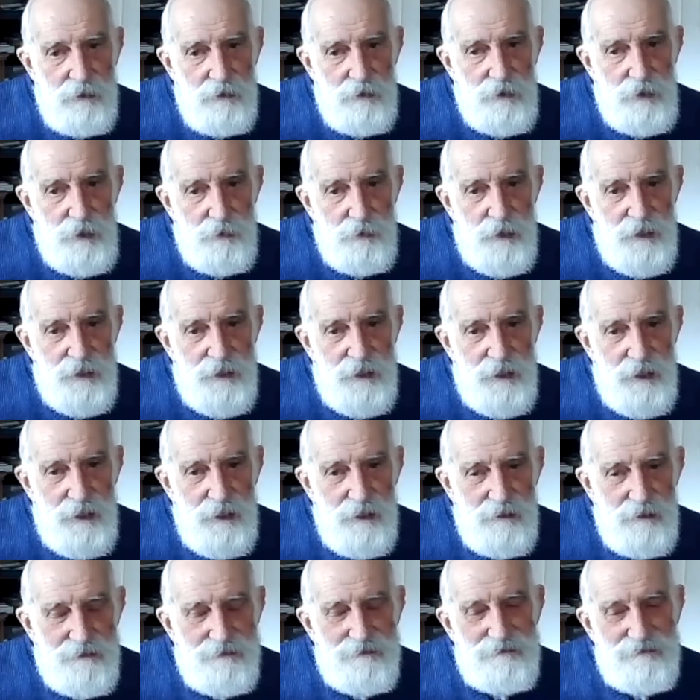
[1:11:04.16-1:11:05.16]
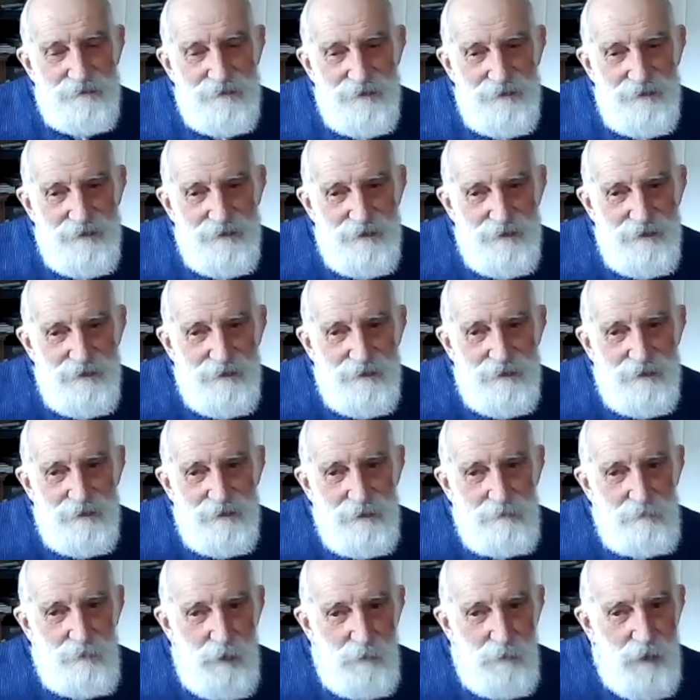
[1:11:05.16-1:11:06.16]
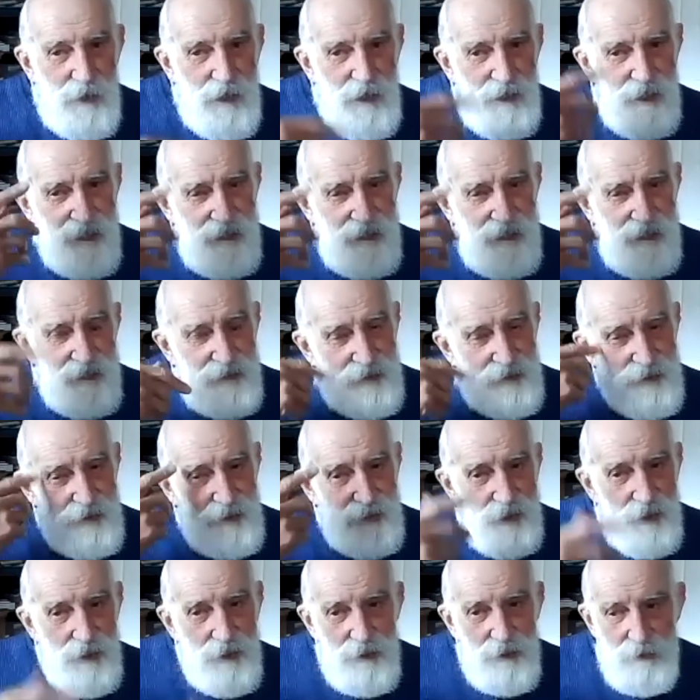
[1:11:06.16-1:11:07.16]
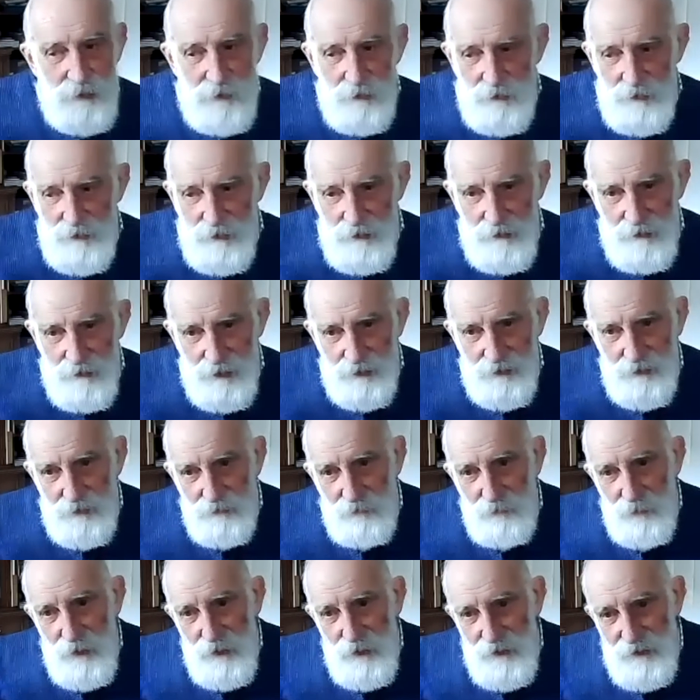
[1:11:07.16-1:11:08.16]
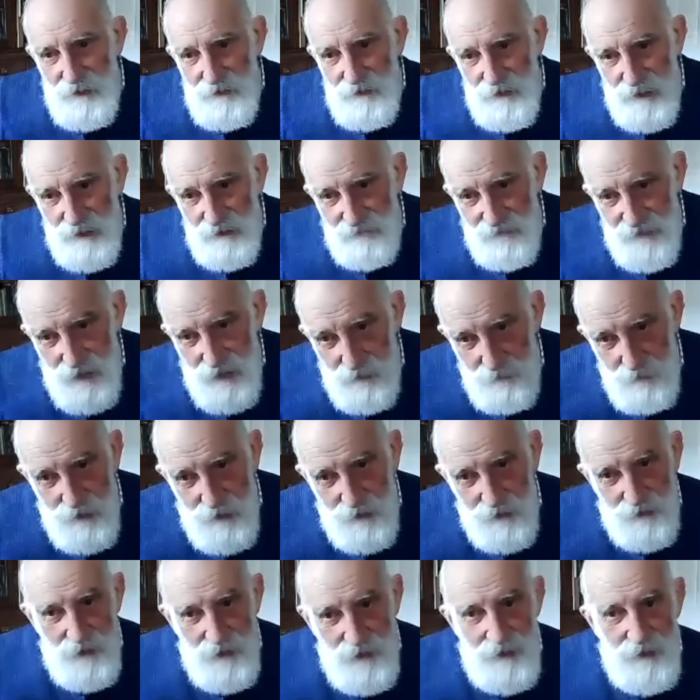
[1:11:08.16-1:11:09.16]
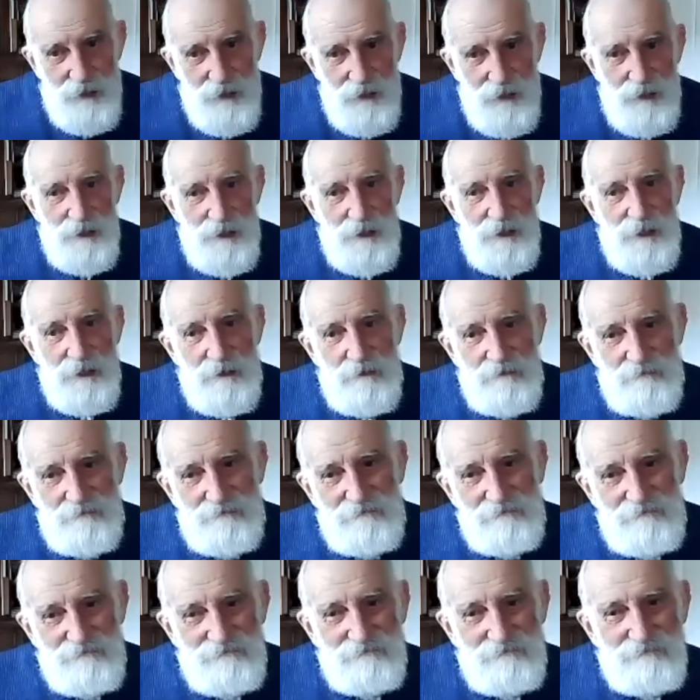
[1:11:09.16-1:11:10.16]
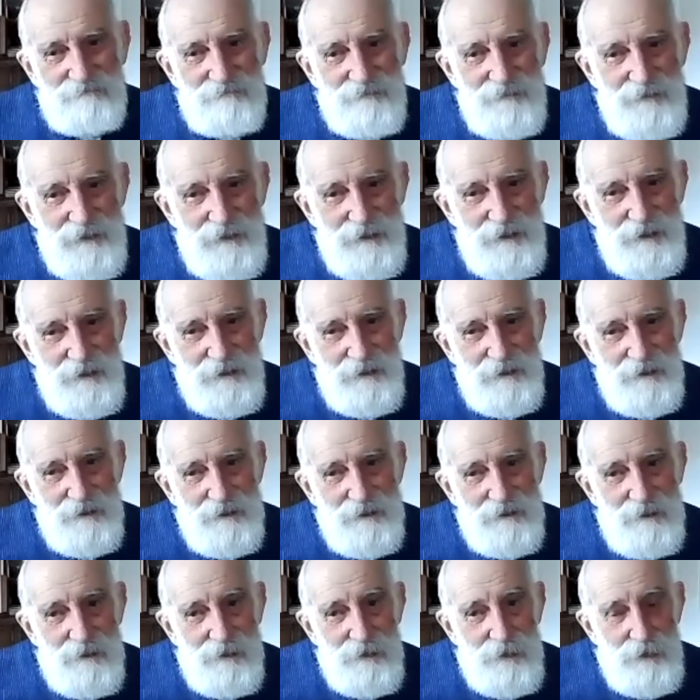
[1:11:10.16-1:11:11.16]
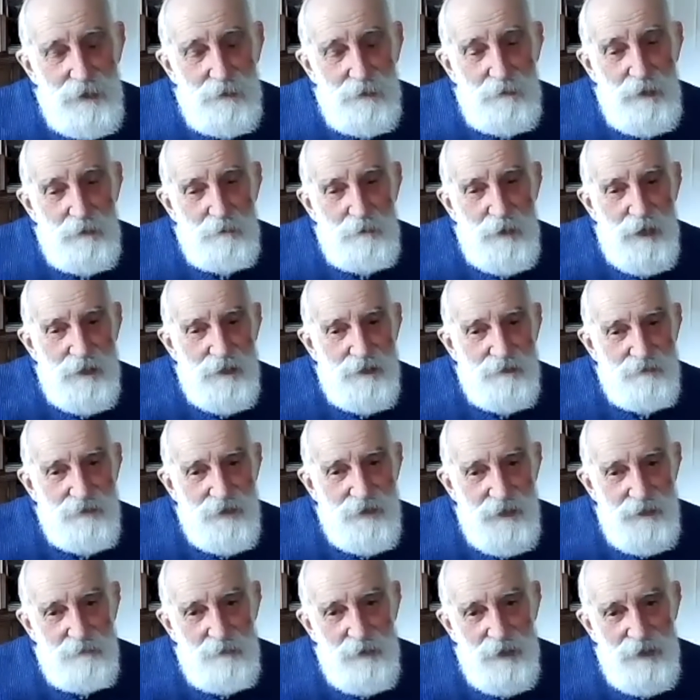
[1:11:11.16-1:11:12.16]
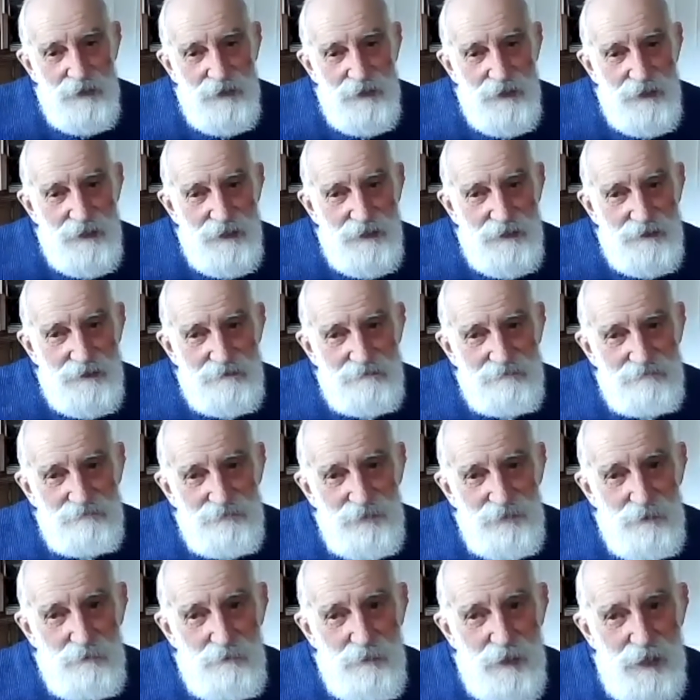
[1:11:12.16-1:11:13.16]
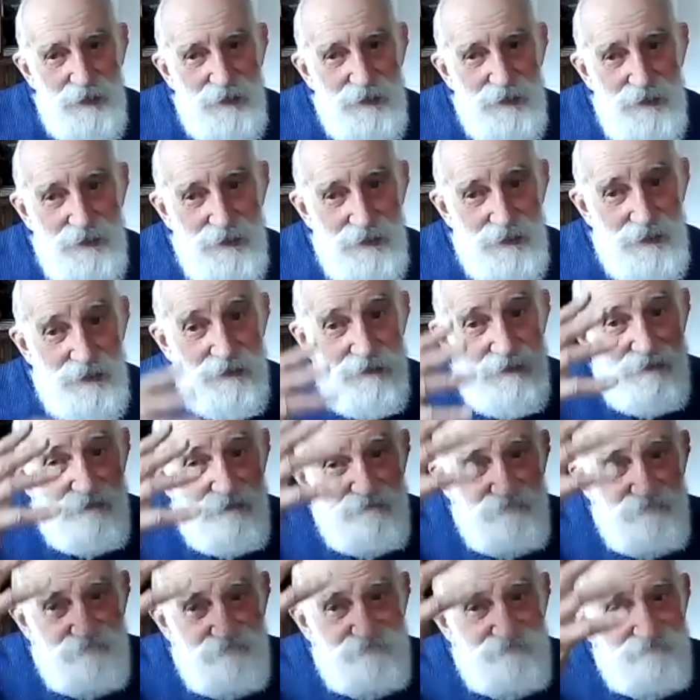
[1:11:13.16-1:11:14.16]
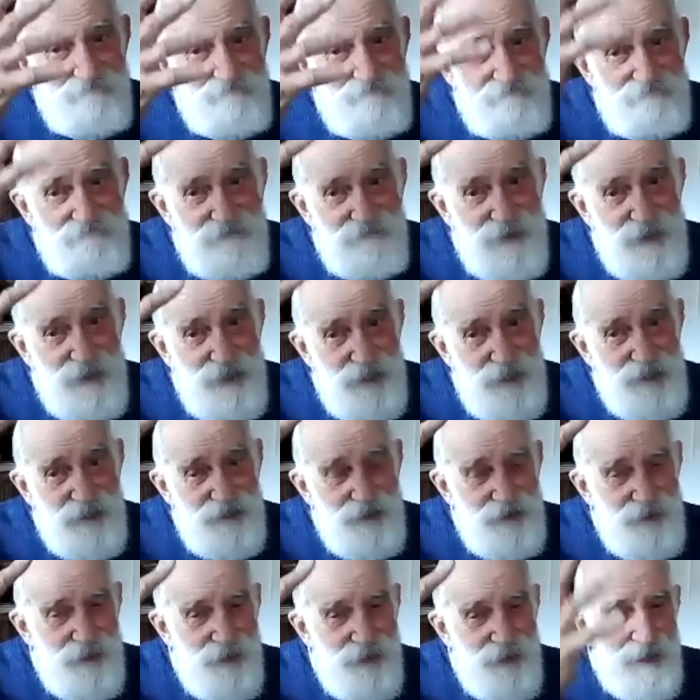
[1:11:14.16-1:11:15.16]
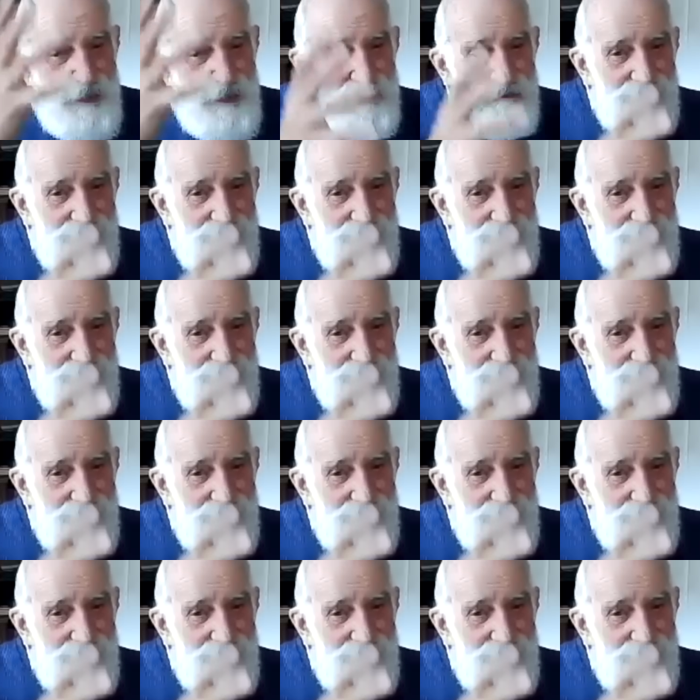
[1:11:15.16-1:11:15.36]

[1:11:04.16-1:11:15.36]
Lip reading: so easy. My mind is slow and nothing works really very well these days. Doesn't seem to matter very much now. What matters is this, really.